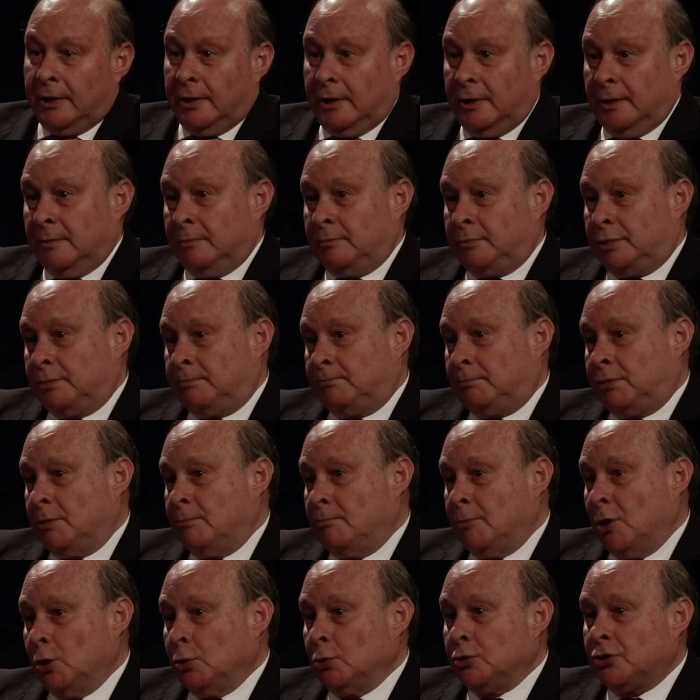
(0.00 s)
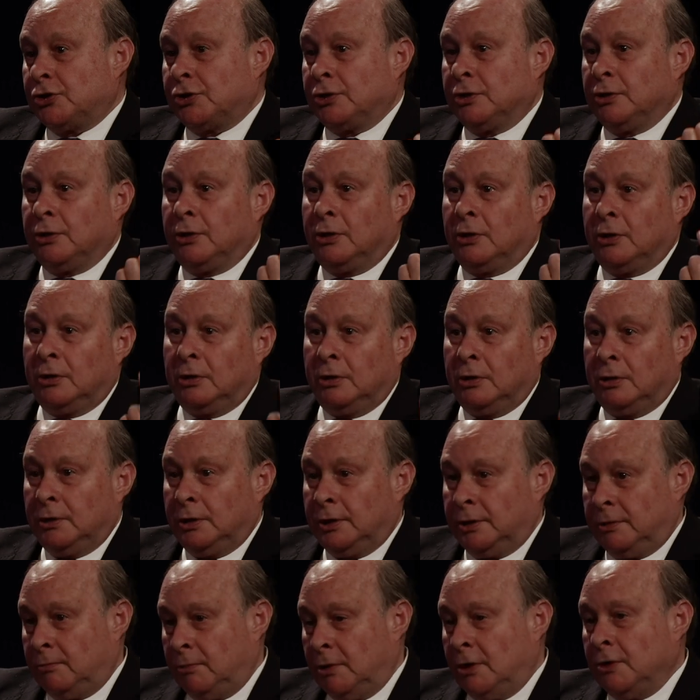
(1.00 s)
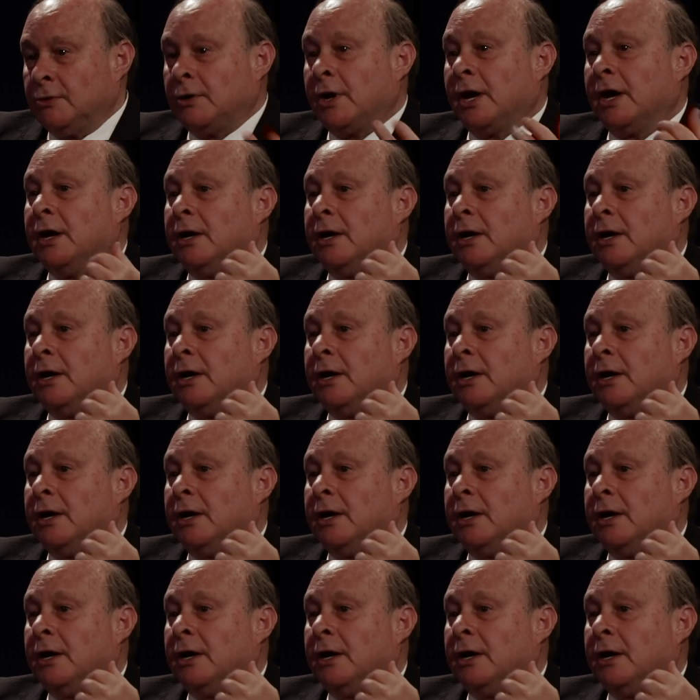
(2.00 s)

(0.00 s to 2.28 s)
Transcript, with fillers: bonuses promotional and... and drug